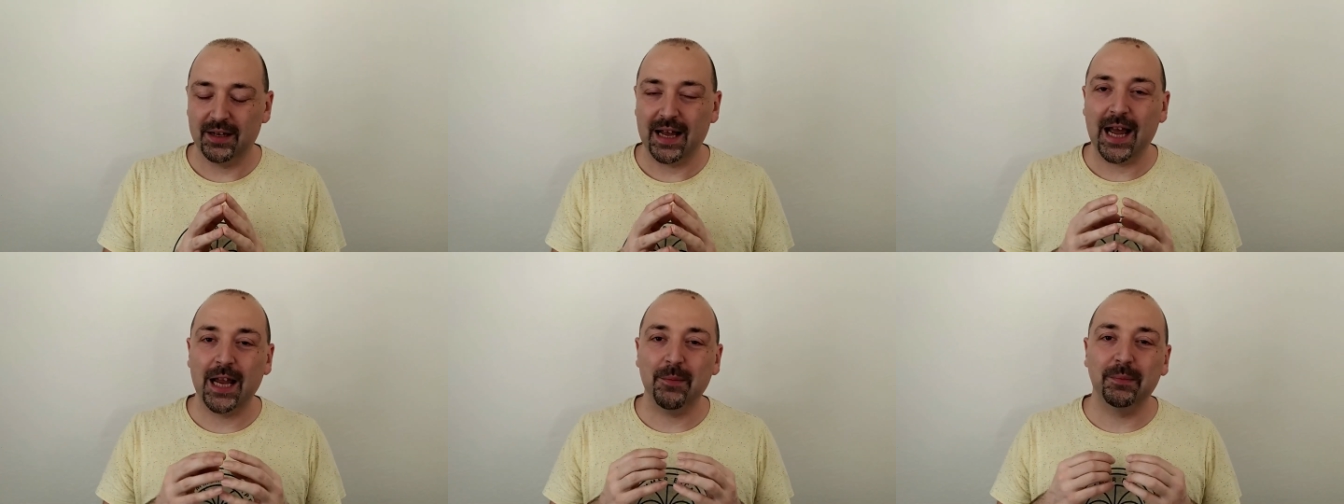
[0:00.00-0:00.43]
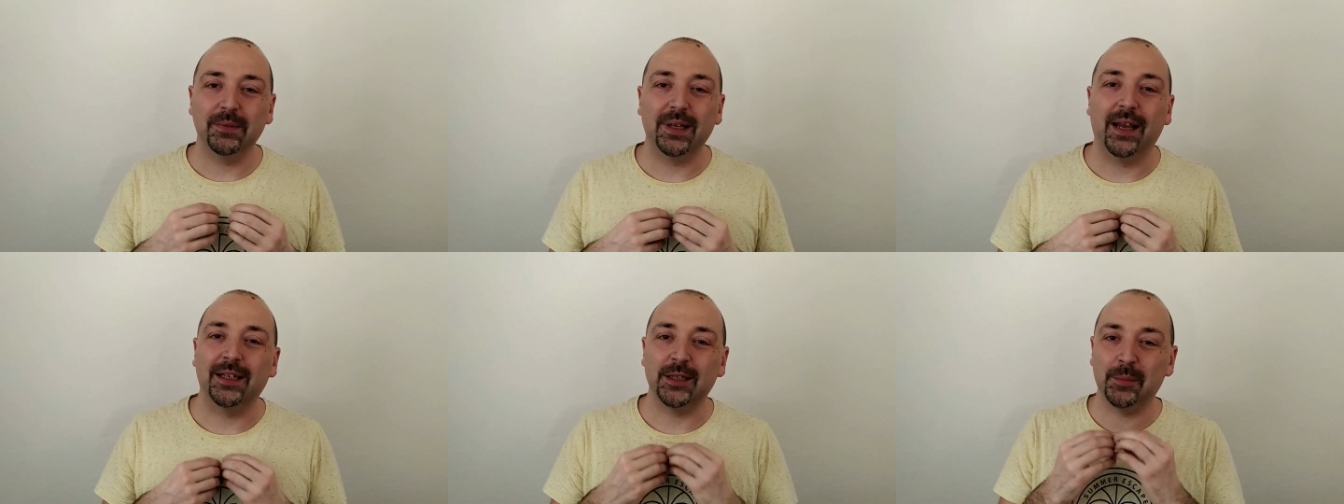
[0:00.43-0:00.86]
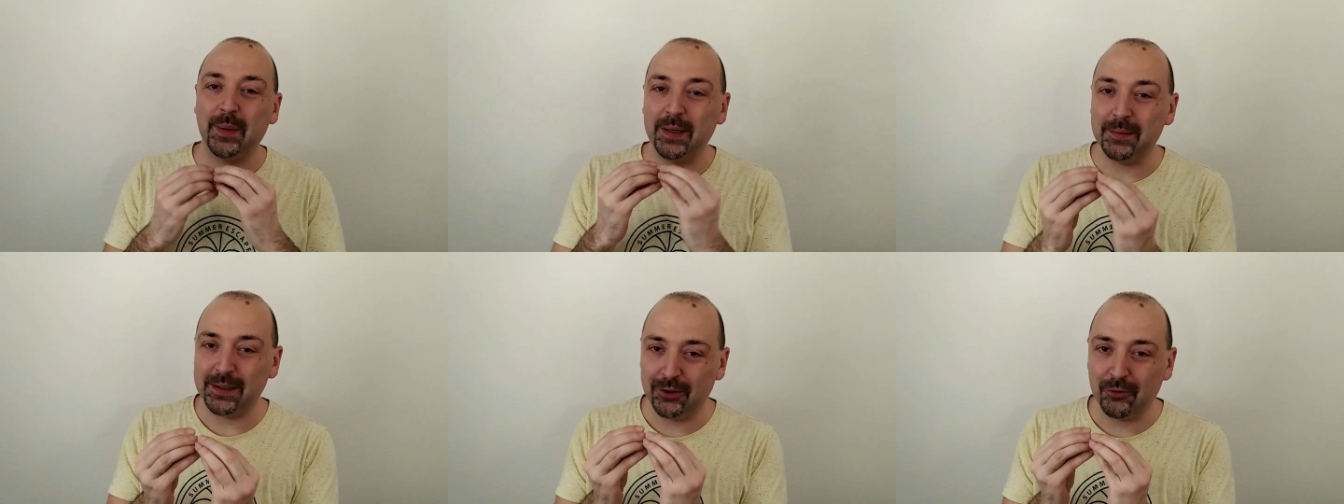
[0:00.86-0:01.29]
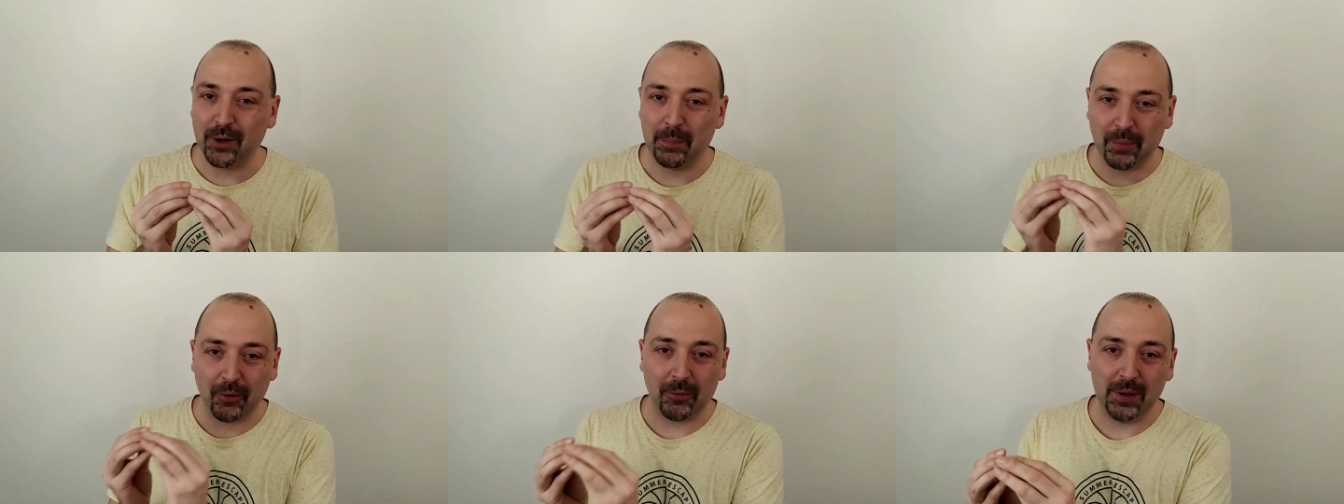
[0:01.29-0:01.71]
I'm explaining you a
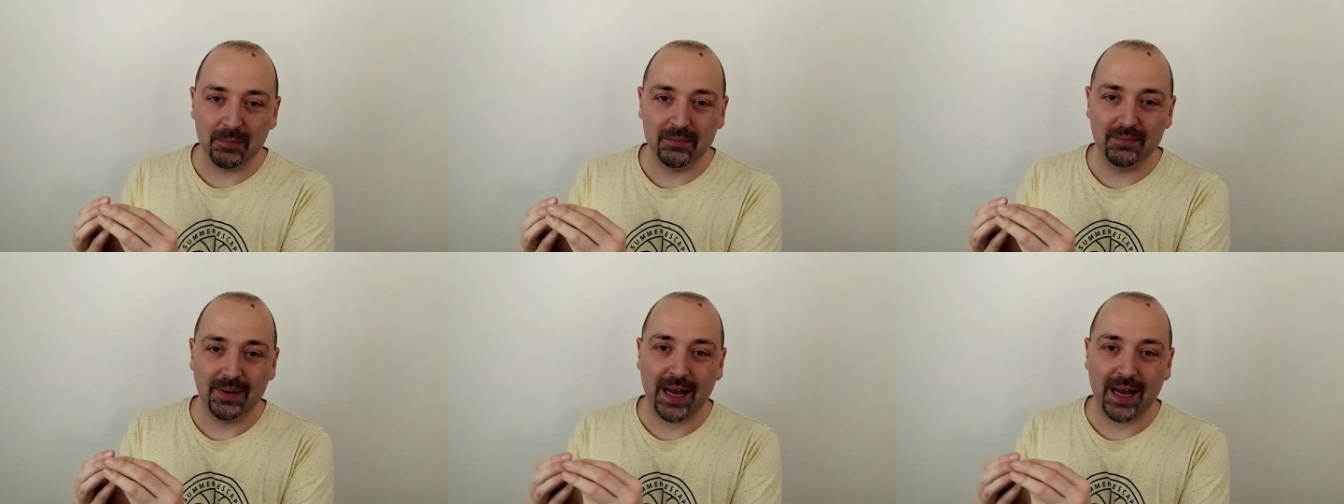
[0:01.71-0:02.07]
problem.